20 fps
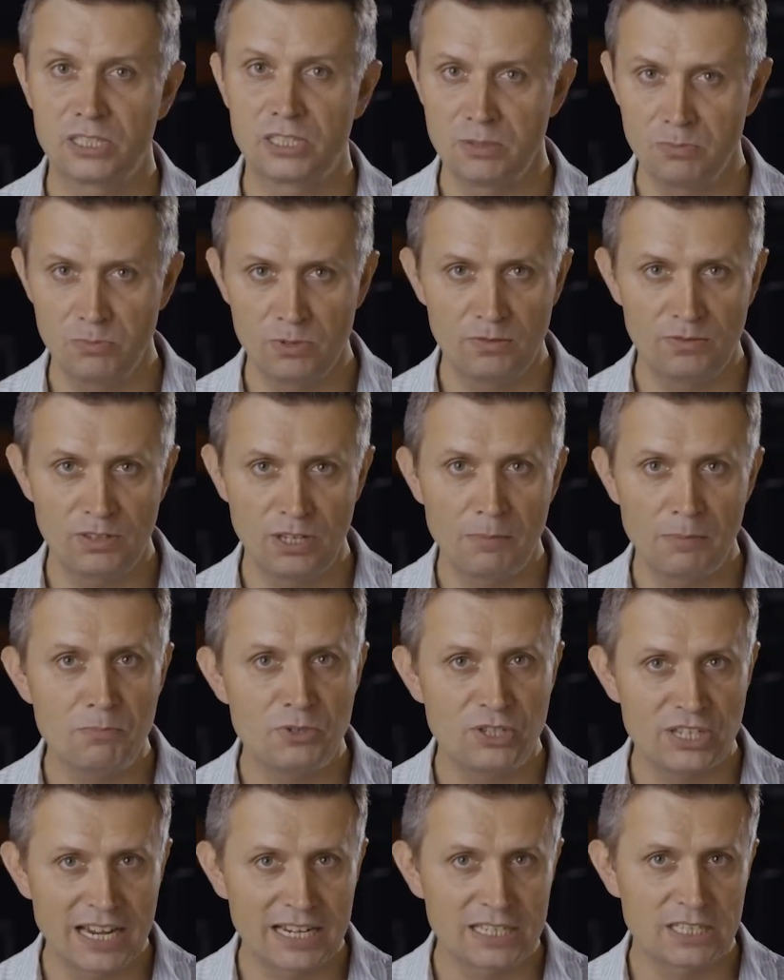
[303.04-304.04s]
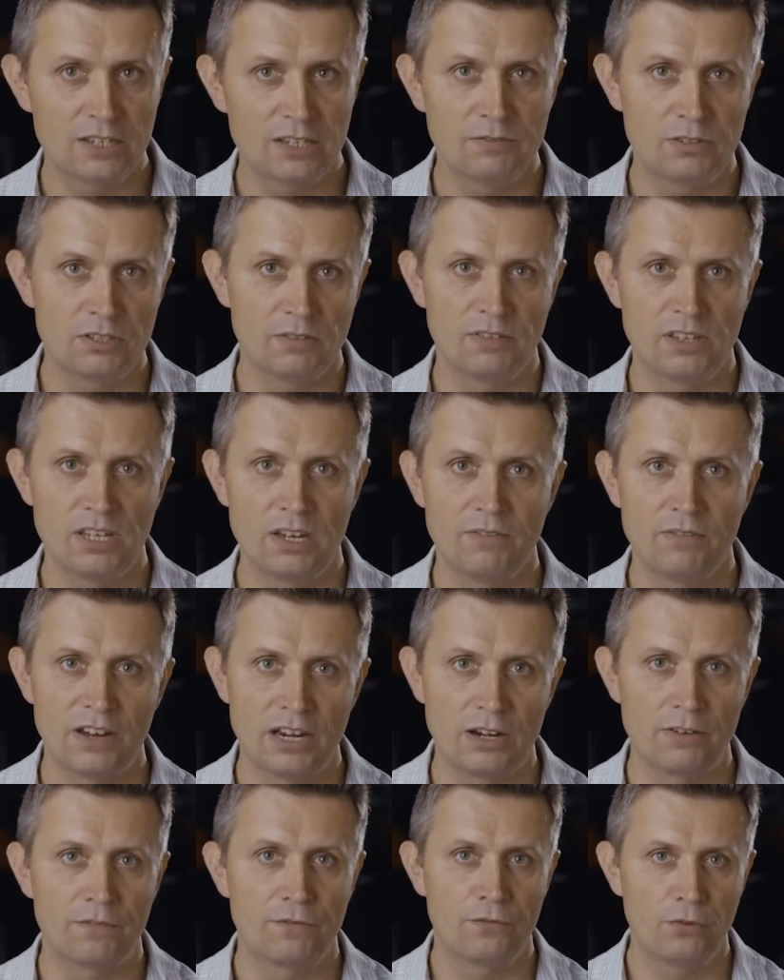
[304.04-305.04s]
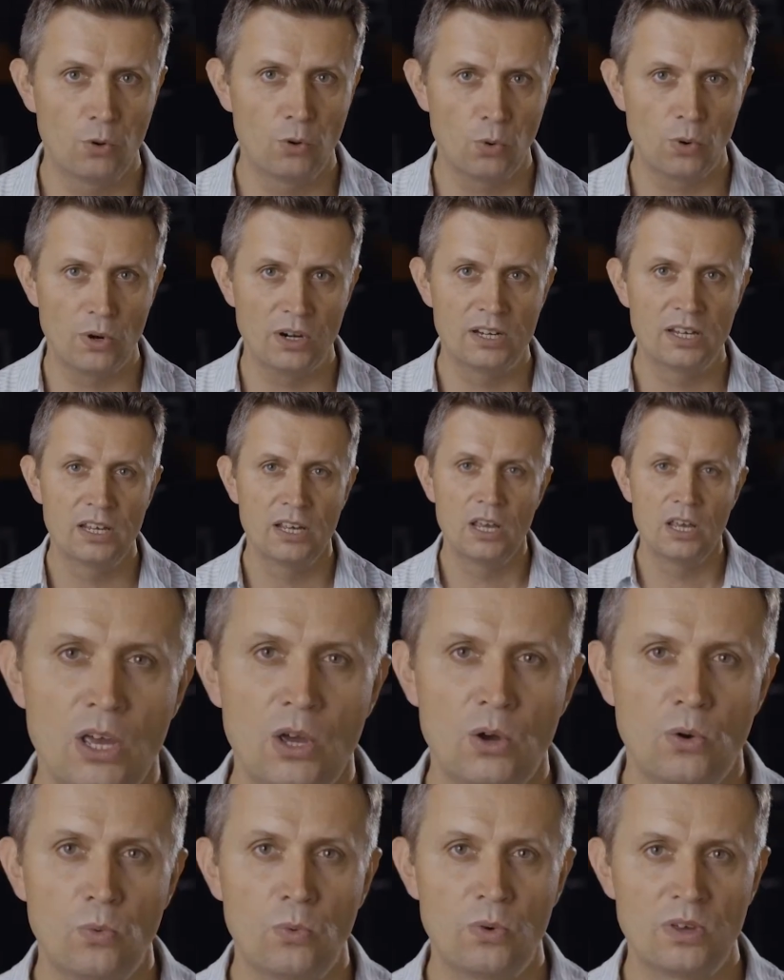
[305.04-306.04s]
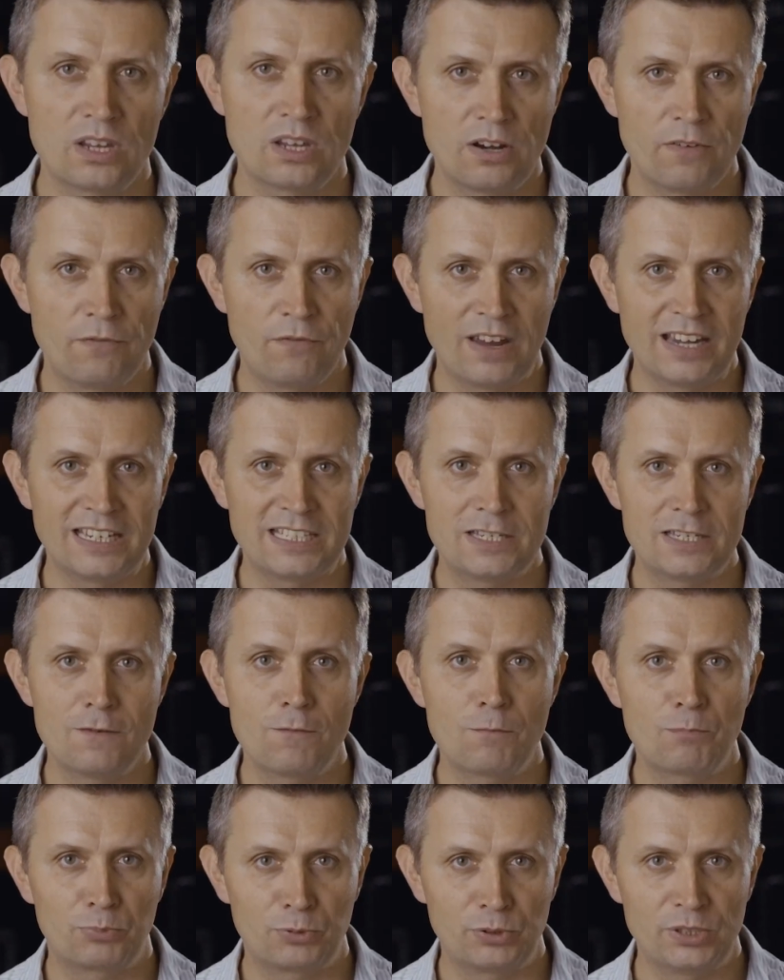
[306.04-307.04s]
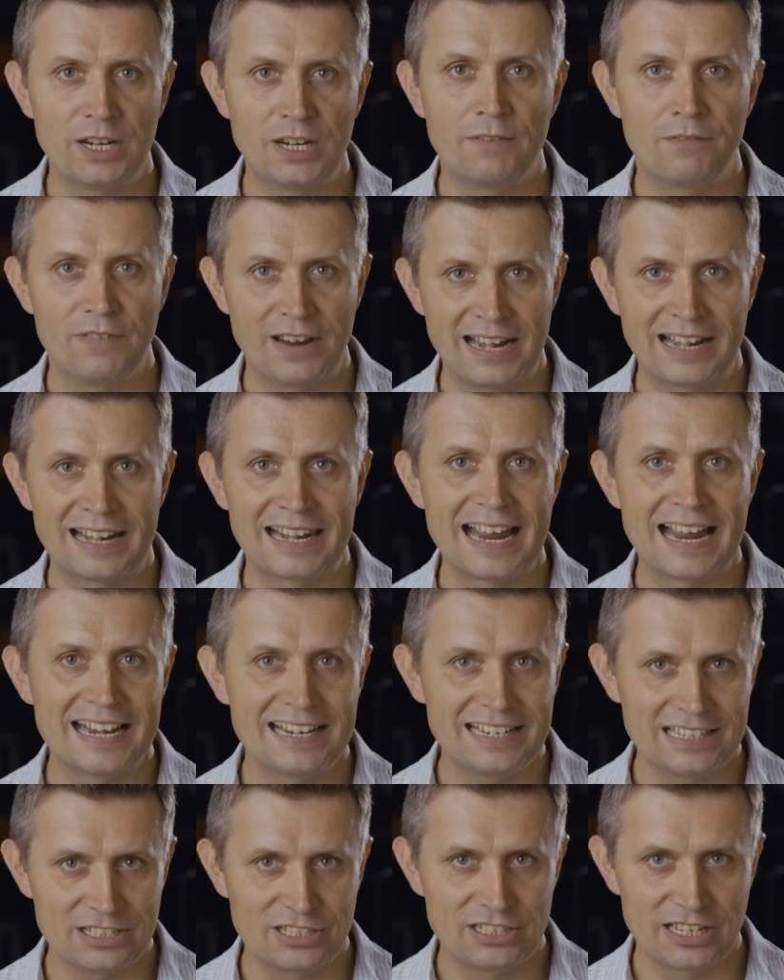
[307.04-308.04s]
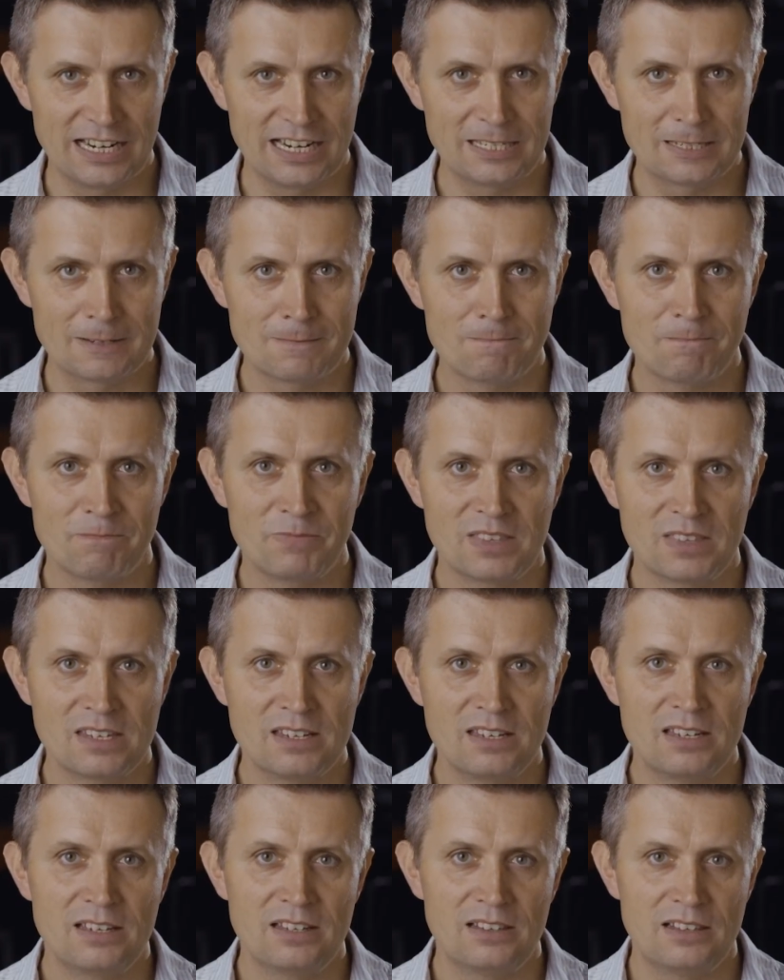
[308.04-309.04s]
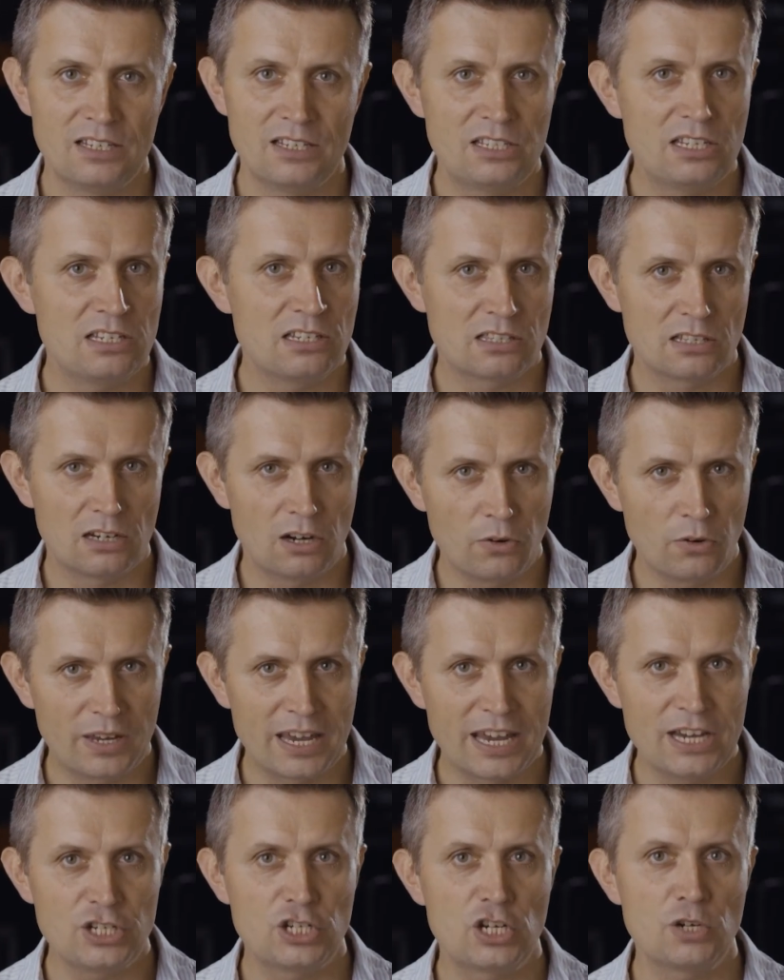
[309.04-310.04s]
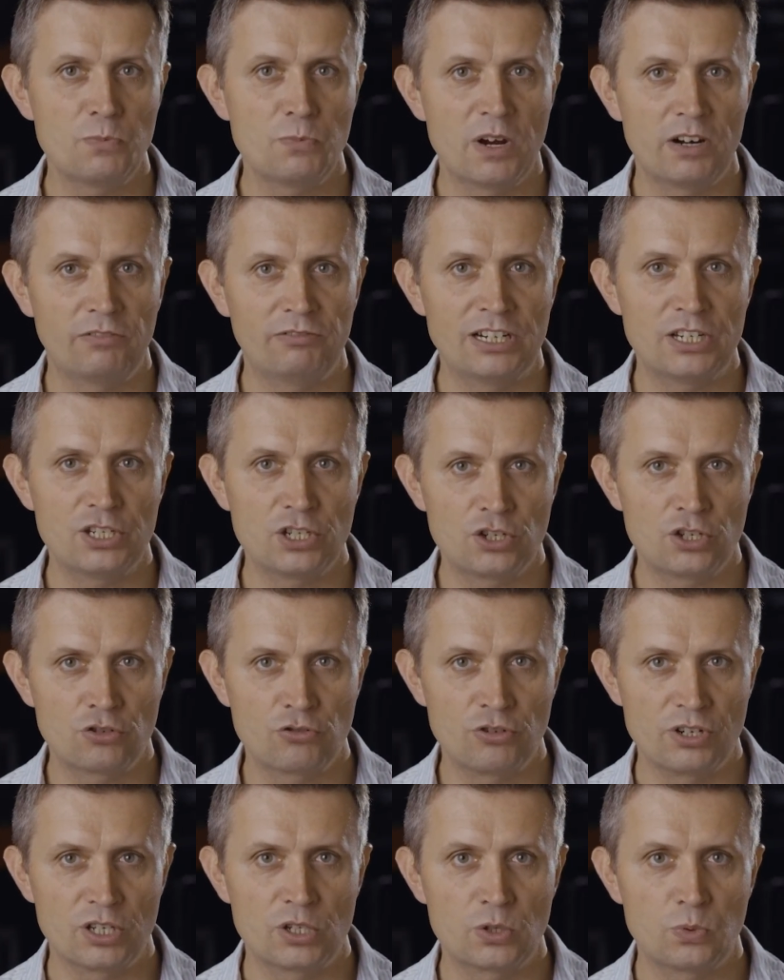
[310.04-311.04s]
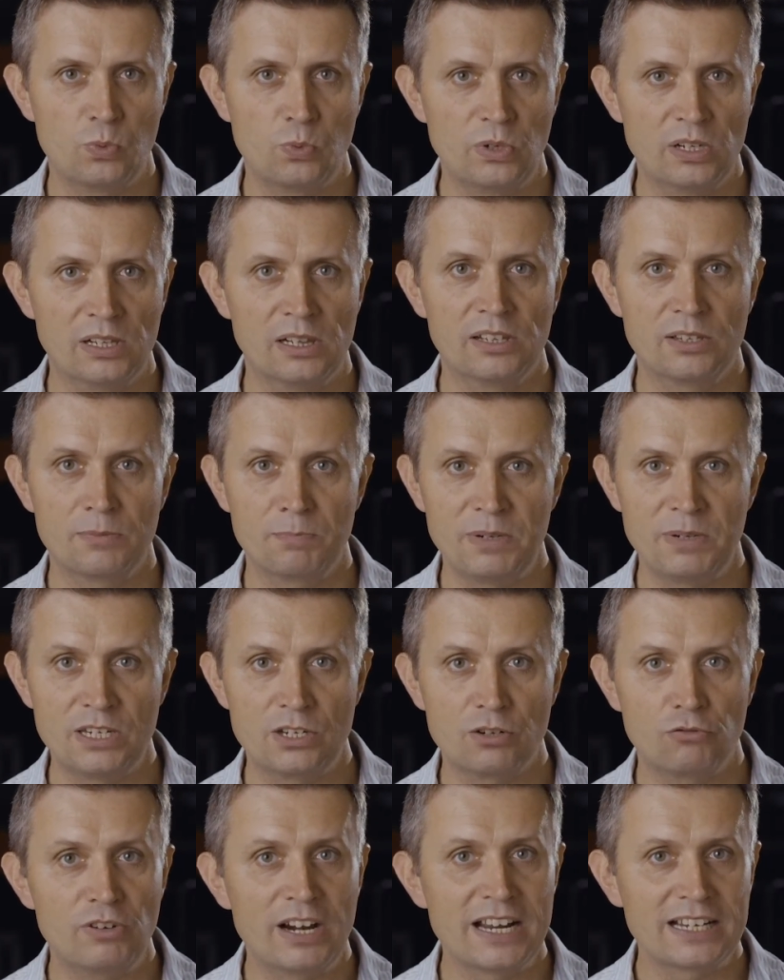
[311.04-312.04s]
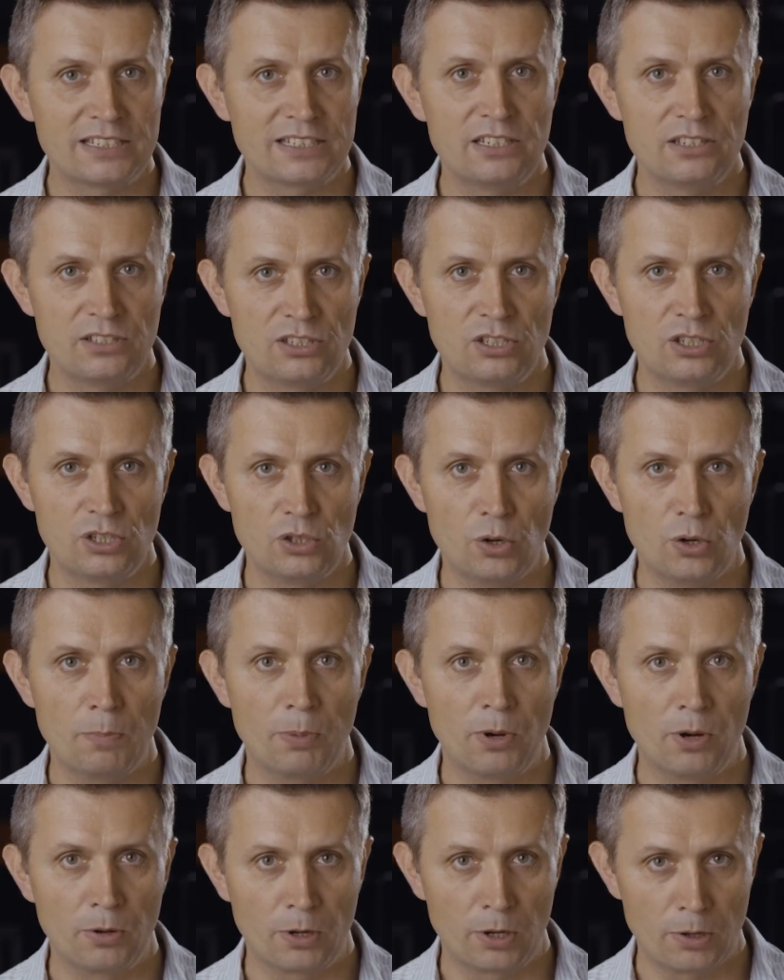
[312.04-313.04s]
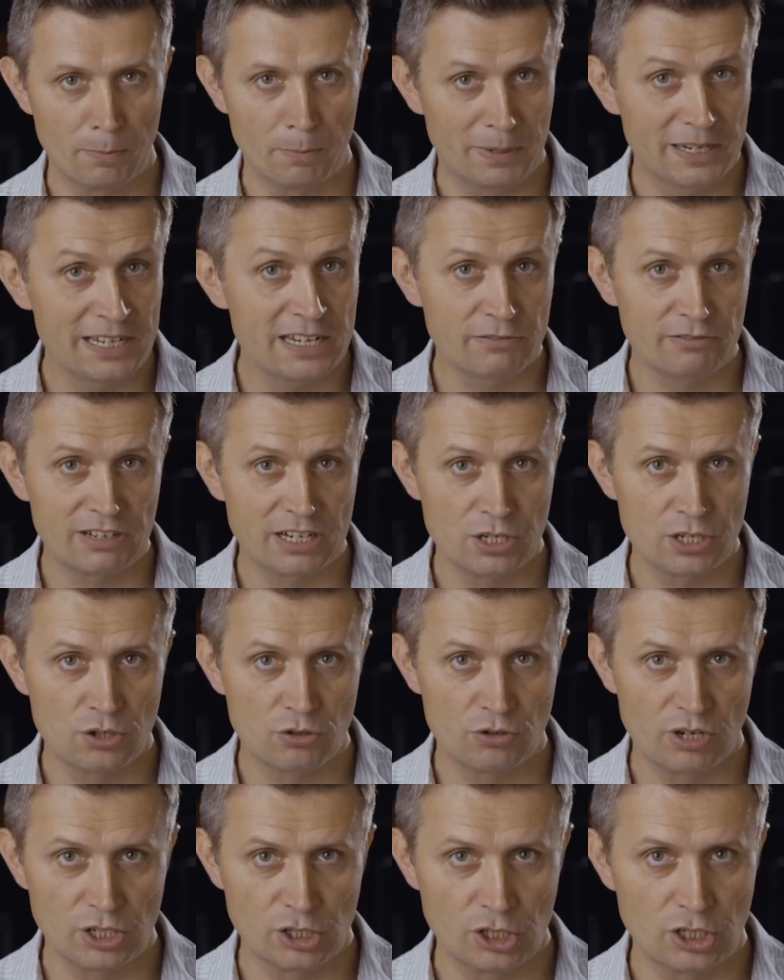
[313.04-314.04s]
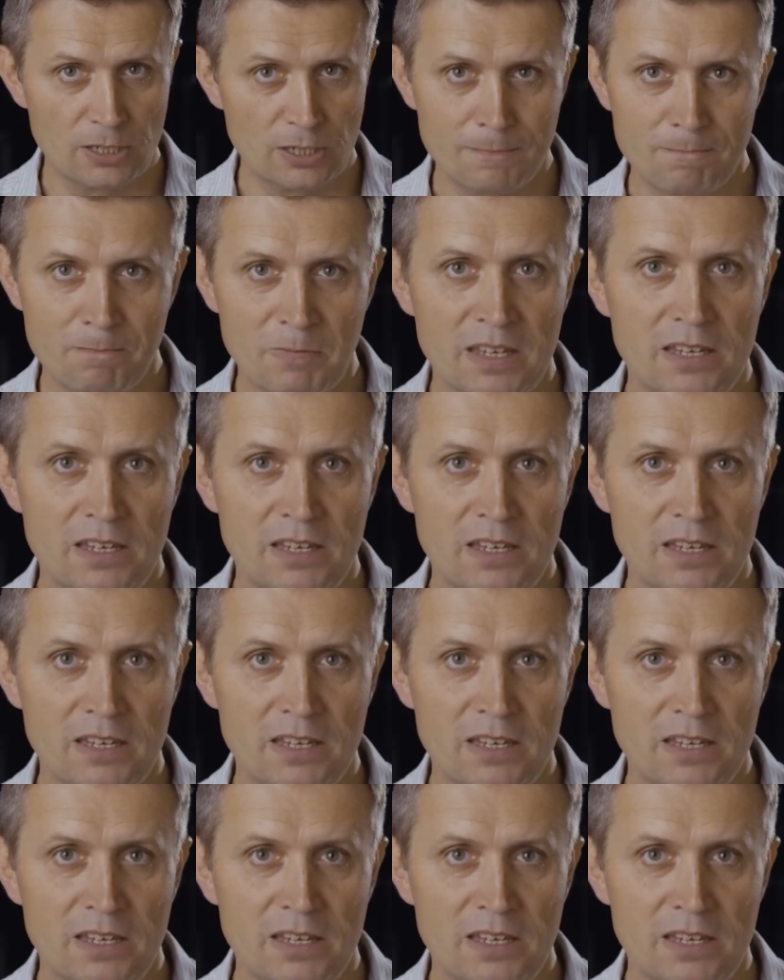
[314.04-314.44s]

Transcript: to move the objectives of the event forward with an effective pre-event landing site. This is the location where registrants will be directed to upon completing registration.